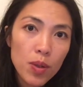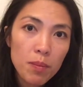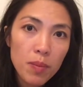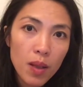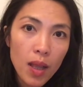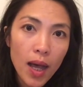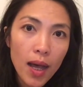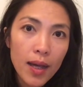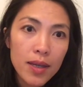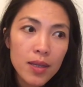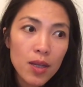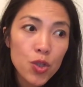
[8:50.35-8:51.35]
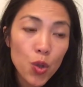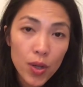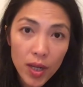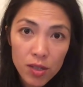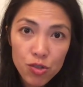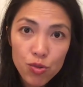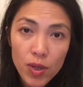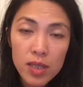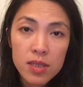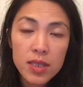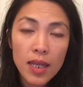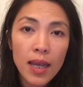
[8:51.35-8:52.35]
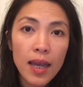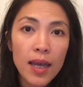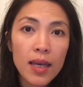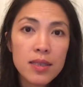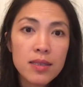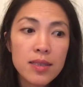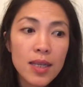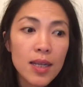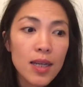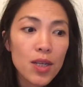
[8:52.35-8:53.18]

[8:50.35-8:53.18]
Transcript: apply your interest and